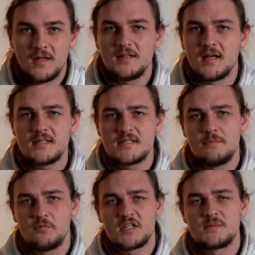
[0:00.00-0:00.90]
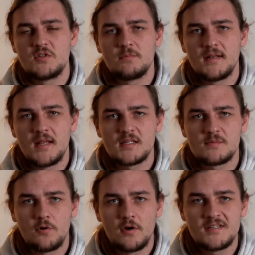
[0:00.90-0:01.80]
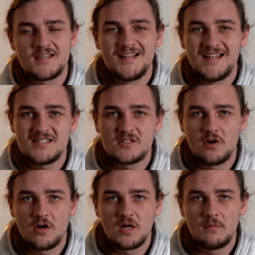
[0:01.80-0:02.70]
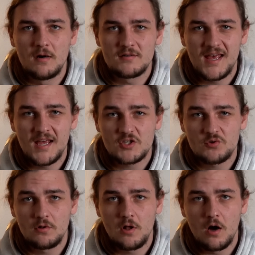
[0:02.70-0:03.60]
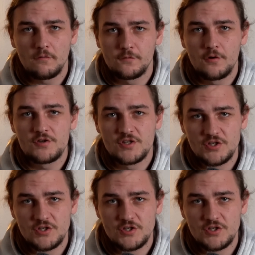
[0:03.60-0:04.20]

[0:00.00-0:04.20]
That nicely brings me to my next point. Let's talk about actual off road